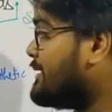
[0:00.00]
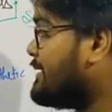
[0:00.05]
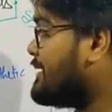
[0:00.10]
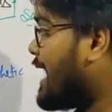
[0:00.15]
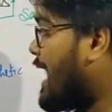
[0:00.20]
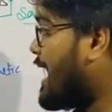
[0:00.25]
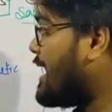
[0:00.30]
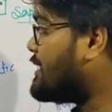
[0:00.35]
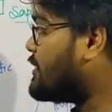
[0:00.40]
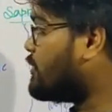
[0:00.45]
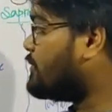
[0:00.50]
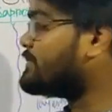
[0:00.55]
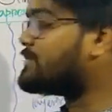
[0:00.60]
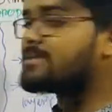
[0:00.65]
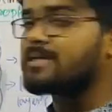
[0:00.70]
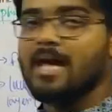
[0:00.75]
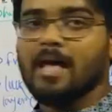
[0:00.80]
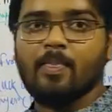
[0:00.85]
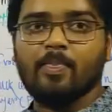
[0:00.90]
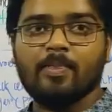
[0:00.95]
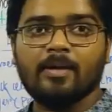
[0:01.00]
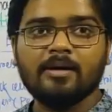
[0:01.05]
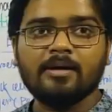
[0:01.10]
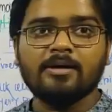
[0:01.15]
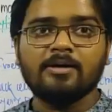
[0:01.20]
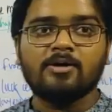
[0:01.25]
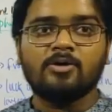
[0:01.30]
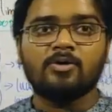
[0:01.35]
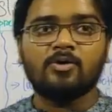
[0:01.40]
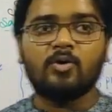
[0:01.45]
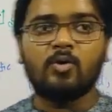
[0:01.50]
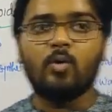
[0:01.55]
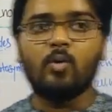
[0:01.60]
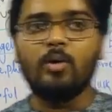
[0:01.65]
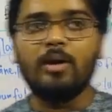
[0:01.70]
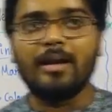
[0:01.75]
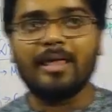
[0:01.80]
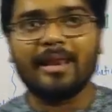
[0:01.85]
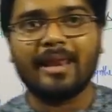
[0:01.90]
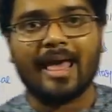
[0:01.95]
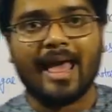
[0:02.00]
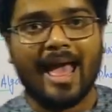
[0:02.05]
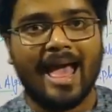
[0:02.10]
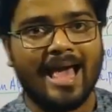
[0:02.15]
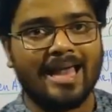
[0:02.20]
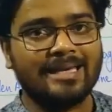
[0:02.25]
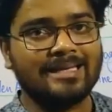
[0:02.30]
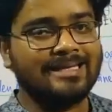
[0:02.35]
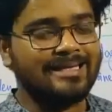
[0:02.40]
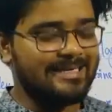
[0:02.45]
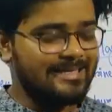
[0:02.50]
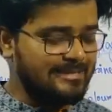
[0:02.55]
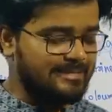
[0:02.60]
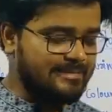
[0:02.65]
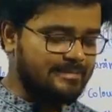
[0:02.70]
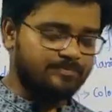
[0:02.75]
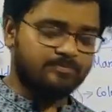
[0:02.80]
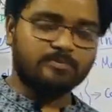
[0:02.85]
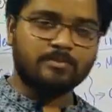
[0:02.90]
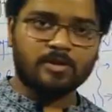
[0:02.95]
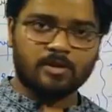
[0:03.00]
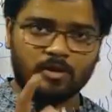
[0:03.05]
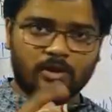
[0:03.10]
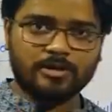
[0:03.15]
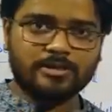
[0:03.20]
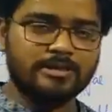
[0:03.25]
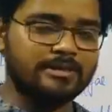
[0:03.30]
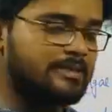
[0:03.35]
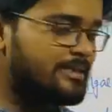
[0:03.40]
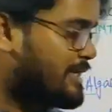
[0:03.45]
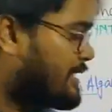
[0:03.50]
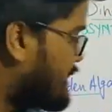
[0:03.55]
diatoms and the golden algae. Got it?